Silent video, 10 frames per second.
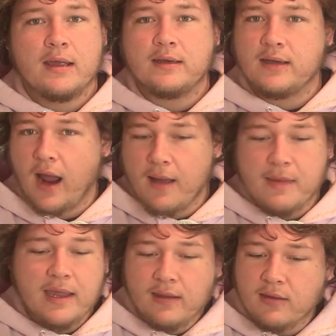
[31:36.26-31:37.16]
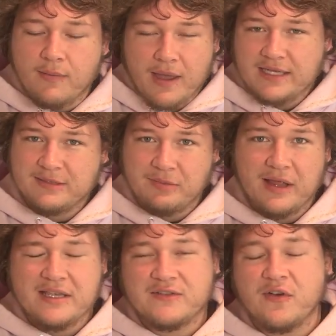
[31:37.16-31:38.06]
not making the best
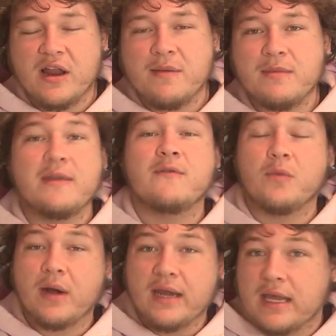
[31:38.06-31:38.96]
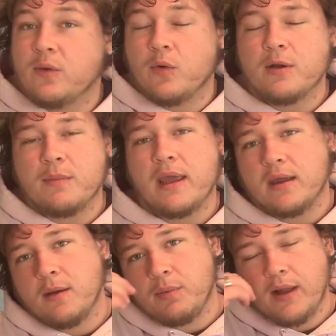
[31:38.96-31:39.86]
plays for him even when he would make
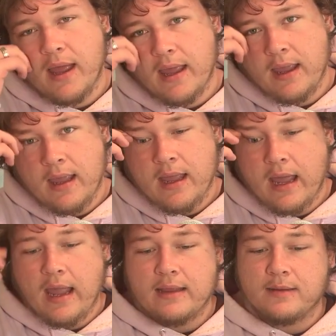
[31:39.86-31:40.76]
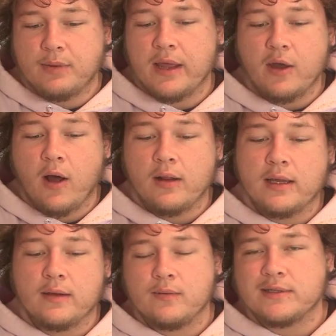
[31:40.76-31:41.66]
a play, and the play
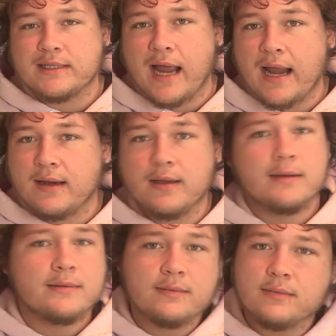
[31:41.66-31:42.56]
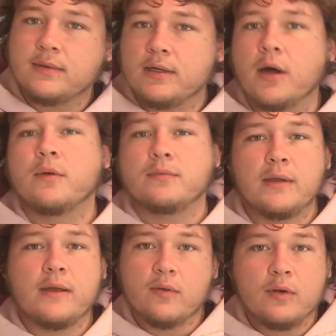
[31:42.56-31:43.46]
calling was kind of,
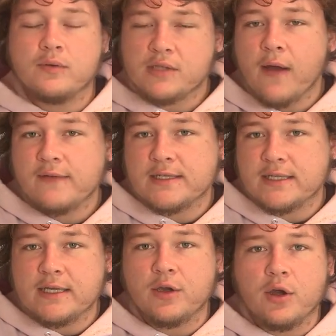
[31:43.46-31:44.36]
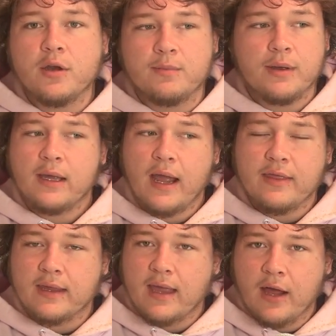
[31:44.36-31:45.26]
it was obviously good, but I
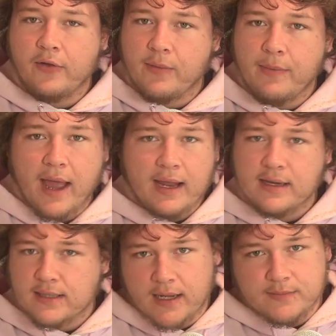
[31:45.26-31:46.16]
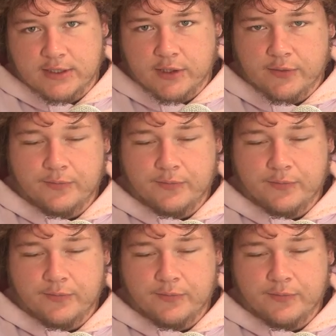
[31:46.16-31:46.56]
think it held them back at times too.